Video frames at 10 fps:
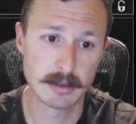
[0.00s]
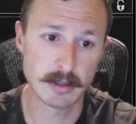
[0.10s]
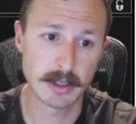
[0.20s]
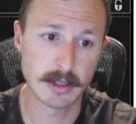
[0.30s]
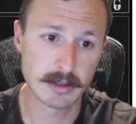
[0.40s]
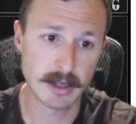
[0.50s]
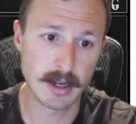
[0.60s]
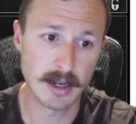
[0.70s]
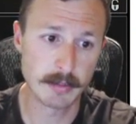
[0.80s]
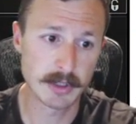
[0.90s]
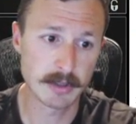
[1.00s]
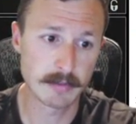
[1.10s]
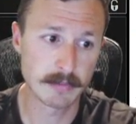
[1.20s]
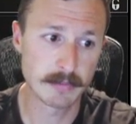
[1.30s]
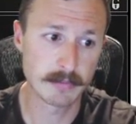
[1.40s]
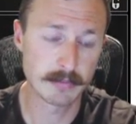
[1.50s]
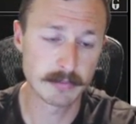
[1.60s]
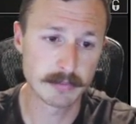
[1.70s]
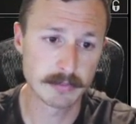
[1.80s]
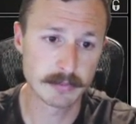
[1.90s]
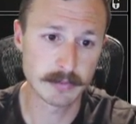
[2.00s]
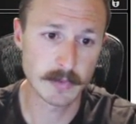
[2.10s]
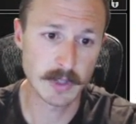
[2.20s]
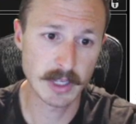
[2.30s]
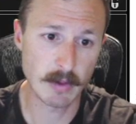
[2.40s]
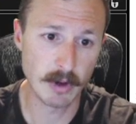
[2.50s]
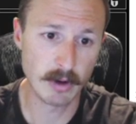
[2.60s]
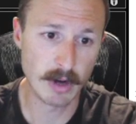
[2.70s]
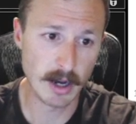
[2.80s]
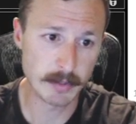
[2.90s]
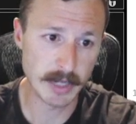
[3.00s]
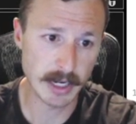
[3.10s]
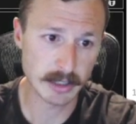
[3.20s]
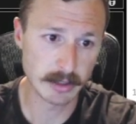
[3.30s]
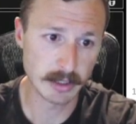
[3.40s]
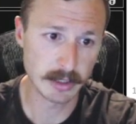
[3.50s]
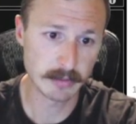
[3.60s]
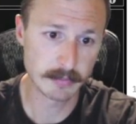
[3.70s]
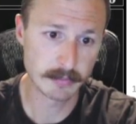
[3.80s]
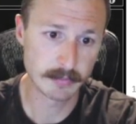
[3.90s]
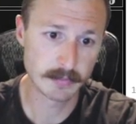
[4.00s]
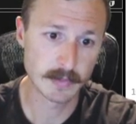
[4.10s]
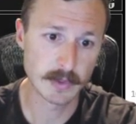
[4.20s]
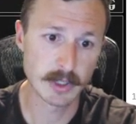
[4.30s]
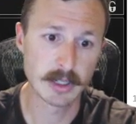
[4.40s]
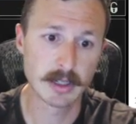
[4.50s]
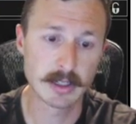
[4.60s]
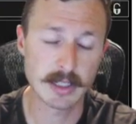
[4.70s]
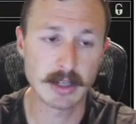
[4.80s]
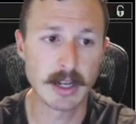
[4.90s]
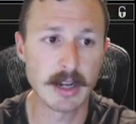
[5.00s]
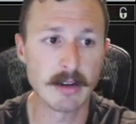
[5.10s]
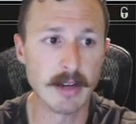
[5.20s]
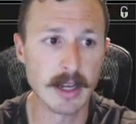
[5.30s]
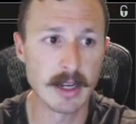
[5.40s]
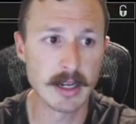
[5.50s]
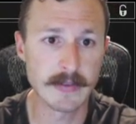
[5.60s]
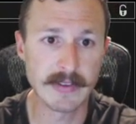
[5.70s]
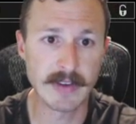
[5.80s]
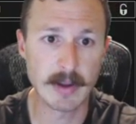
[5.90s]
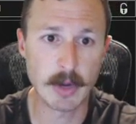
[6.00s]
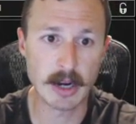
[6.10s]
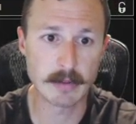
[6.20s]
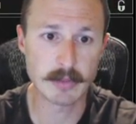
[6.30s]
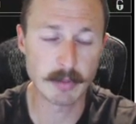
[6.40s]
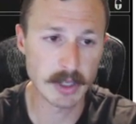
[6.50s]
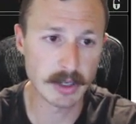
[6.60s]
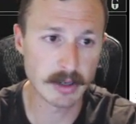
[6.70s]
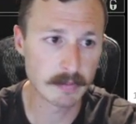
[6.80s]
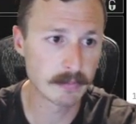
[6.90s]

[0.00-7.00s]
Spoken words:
Okay, there's Opt. I think I will Opt, actually. Because I could hit a land, even if I bottom something.